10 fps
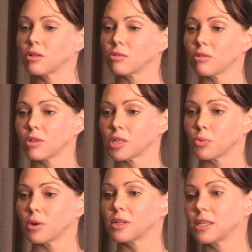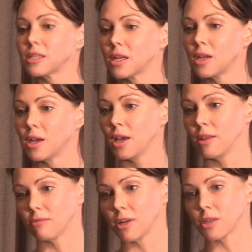you through this process
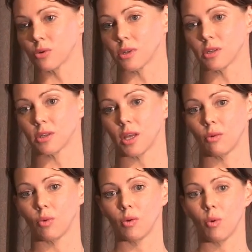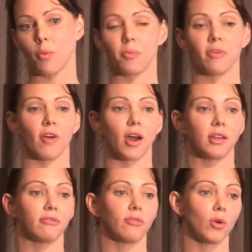and the resources that we will be
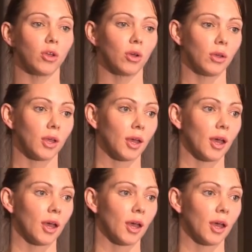providing for you